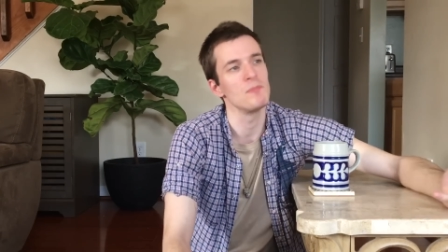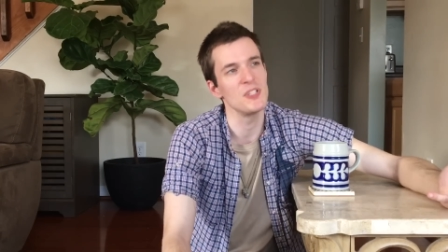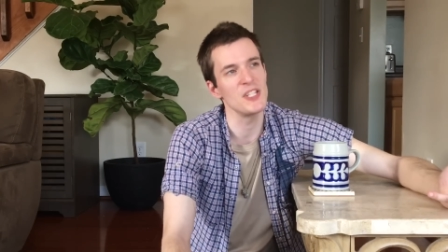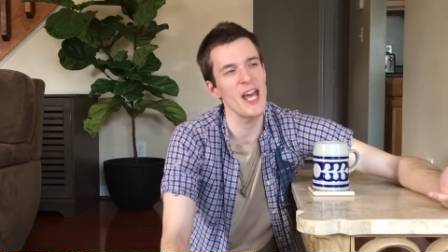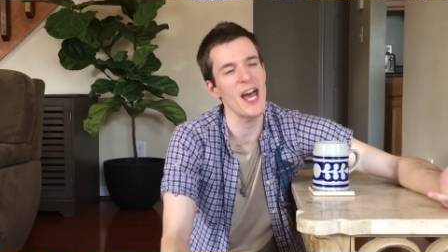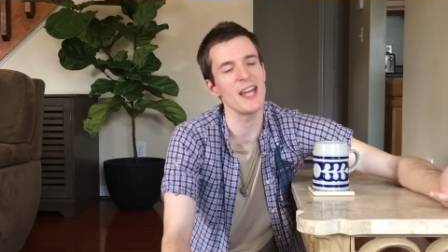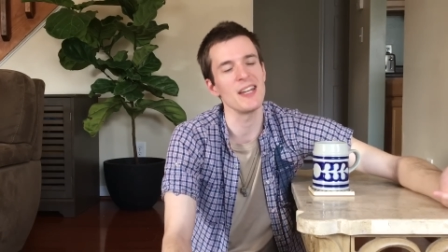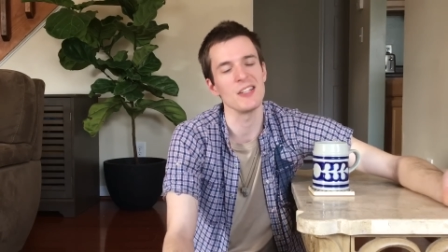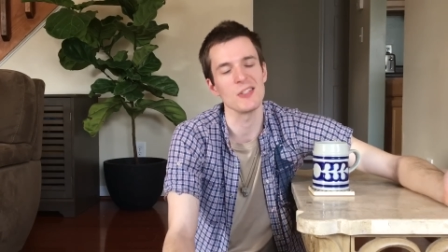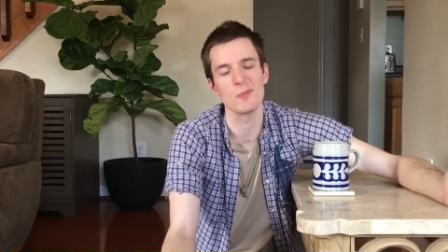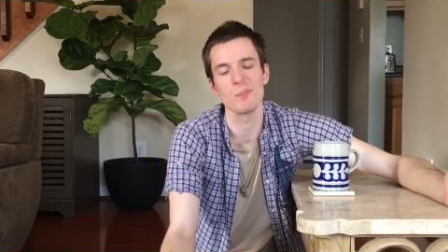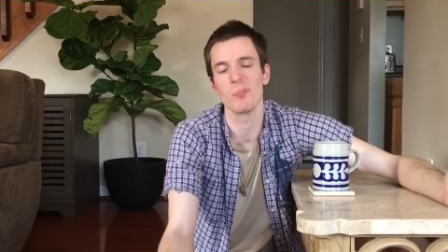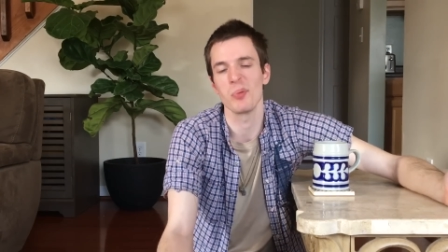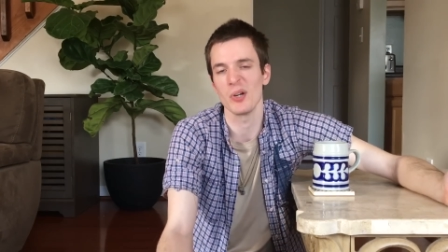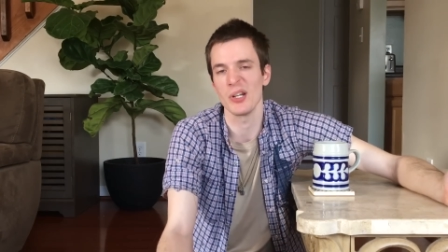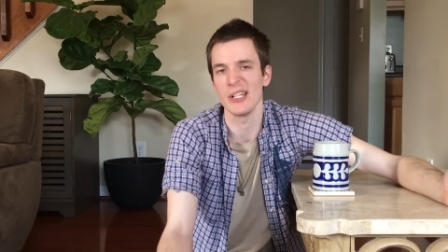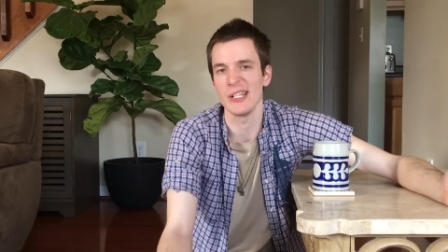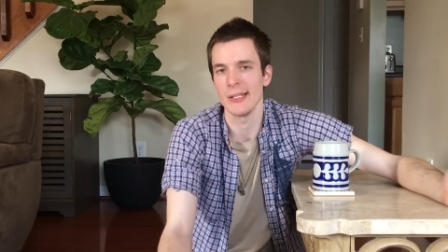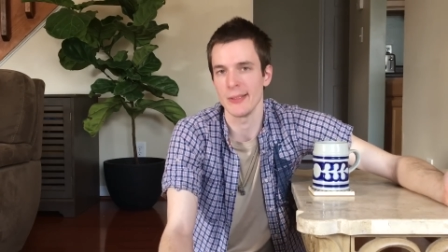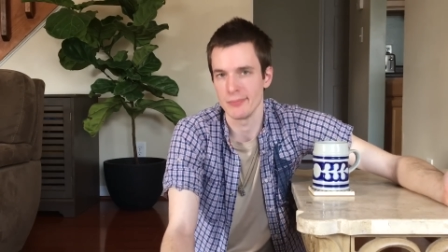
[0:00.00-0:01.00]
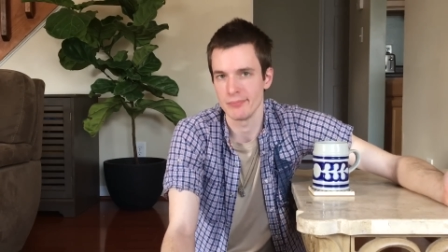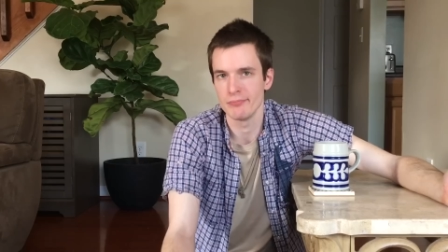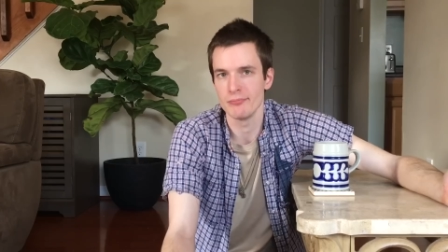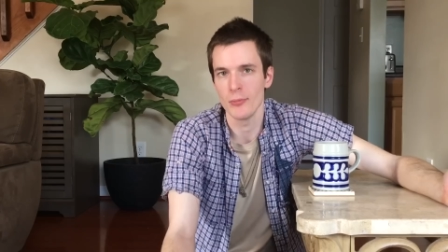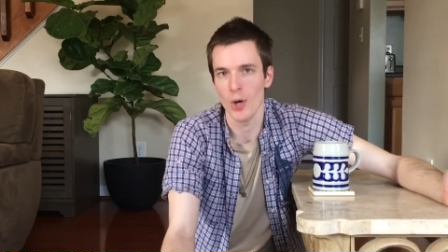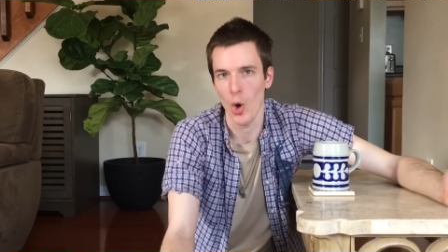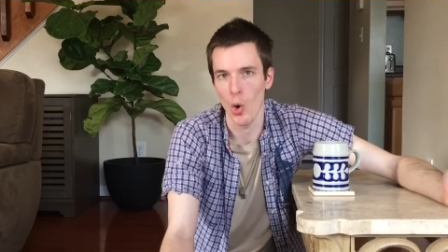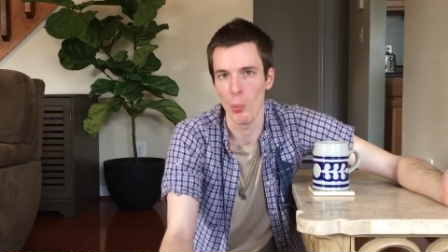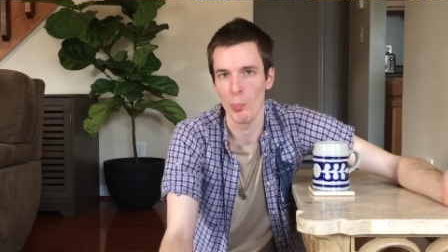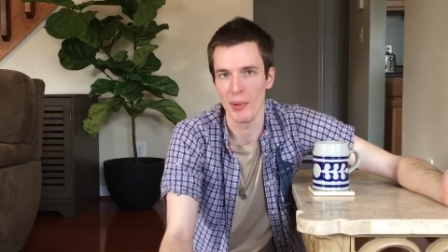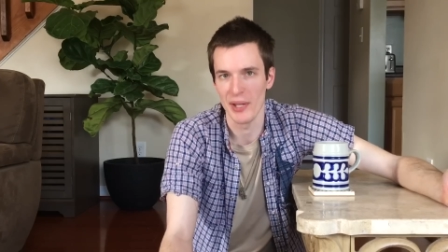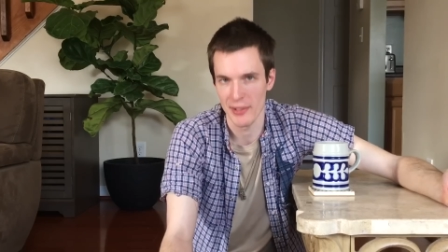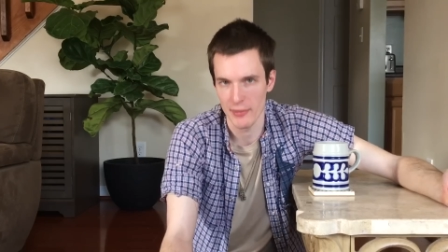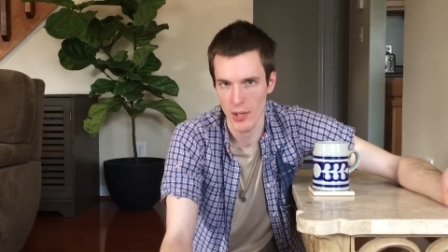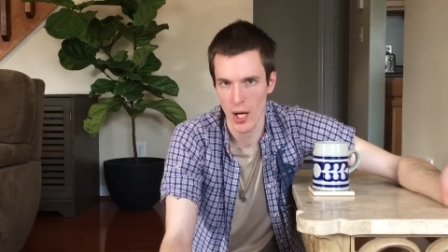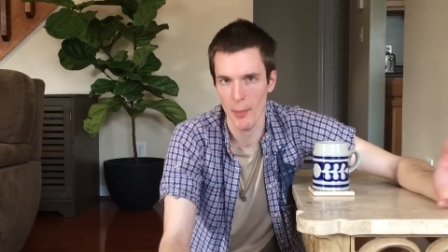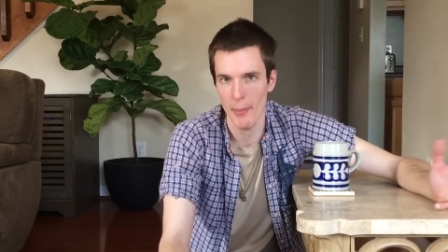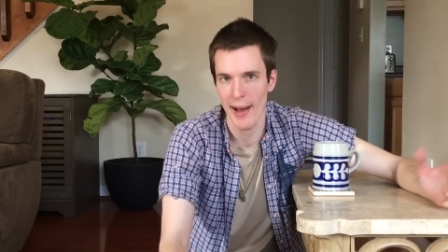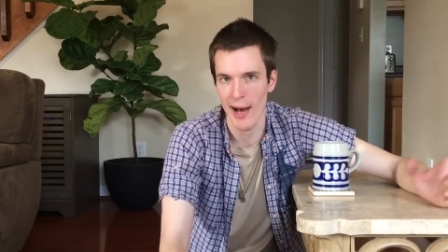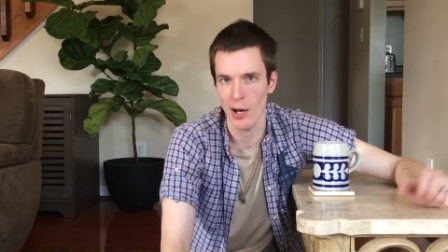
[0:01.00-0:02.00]
Dad is pretty open
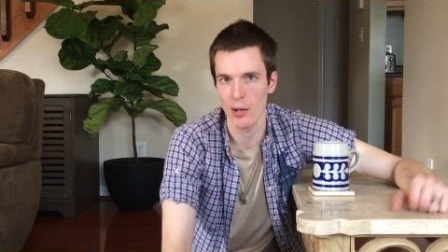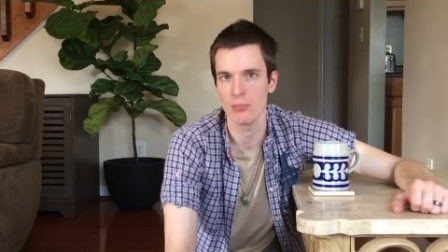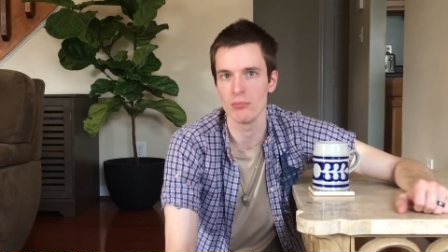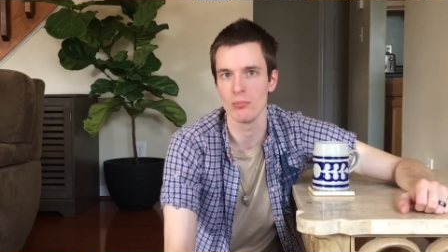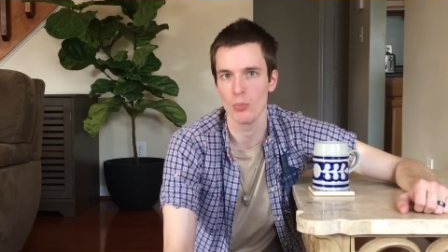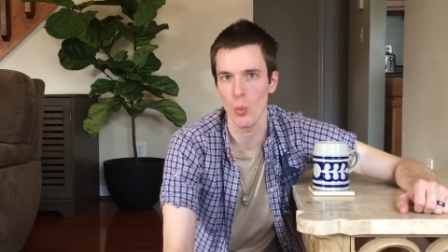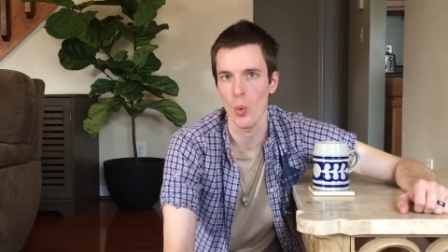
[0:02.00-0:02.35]
about